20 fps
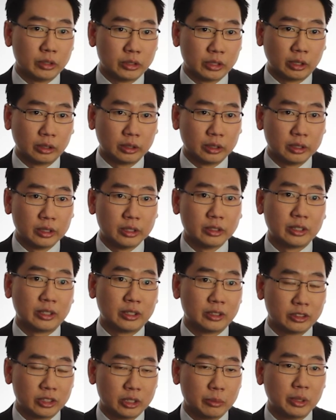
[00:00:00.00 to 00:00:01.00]
result in this,
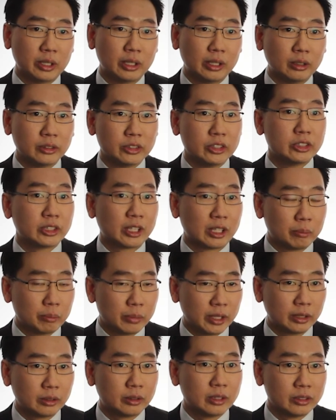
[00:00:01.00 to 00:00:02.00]
and a semen analysis can
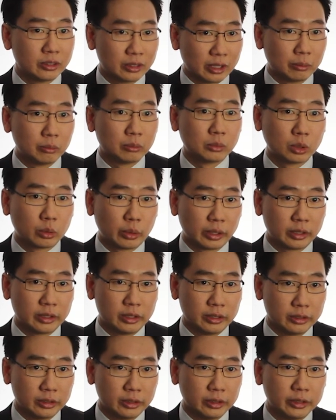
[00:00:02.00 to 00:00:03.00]
pick this up quite
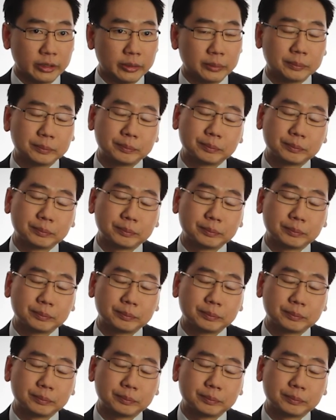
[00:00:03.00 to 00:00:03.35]
easily.